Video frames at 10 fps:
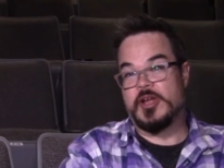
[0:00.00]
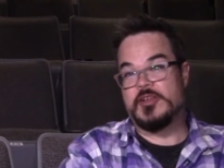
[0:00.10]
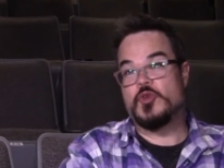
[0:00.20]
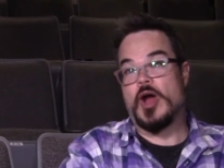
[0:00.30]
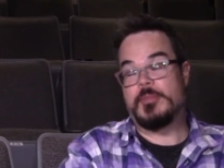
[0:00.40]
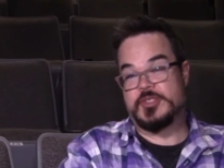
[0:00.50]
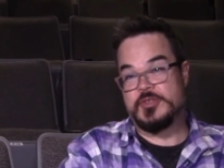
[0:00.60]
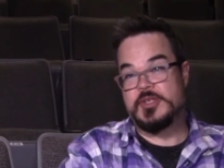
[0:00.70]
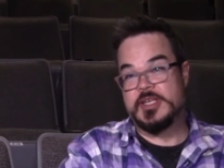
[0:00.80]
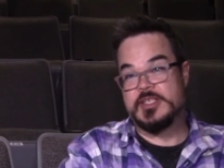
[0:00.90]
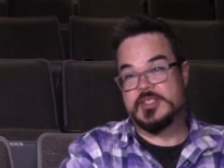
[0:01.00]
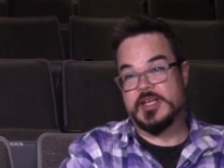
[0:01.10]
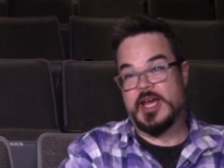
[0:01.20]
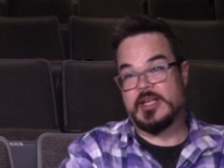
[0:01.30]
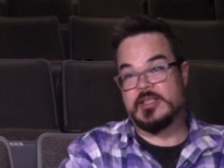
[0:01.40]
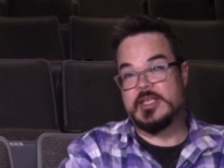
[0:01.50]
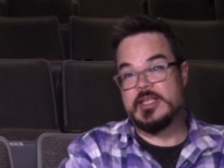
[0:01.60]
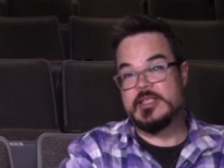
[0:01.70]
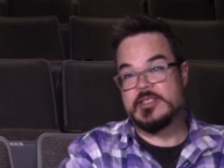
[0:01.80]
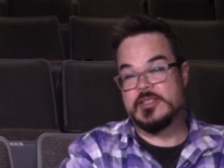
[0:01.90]
new opportunities to kind of lean
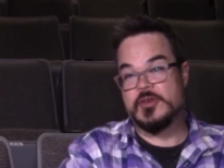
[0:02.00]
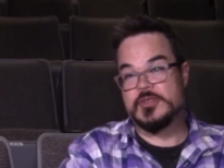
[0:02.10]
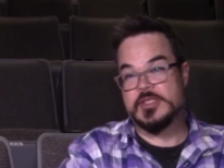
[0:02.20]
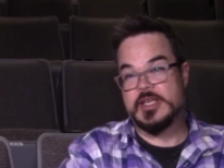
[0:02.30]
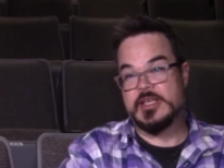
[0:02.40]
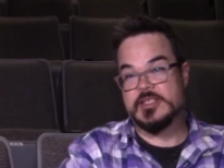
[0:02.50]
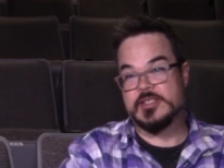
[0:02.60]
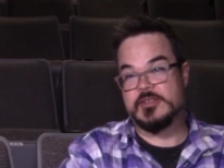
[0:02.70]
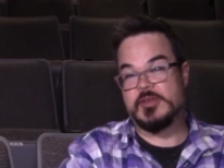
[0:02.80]
into those things and,